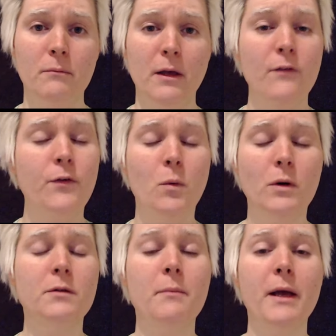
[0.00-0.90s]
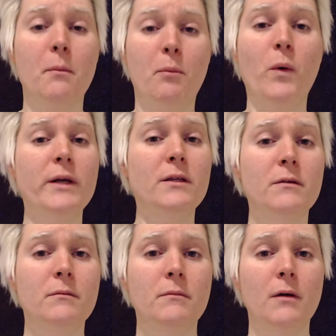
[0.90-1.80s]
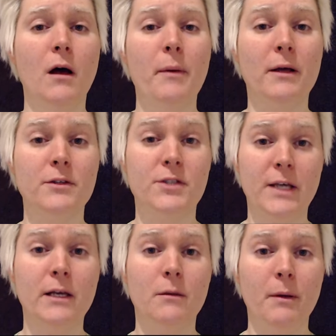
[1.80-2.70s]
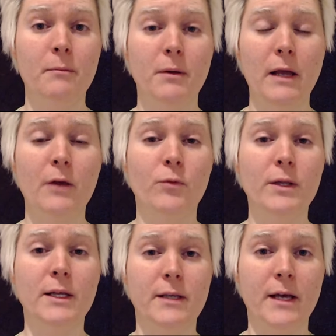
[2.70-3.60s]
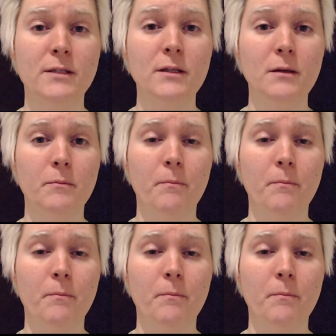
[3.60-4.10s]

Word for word: If you want to make a point about the Second Amendment and really test it,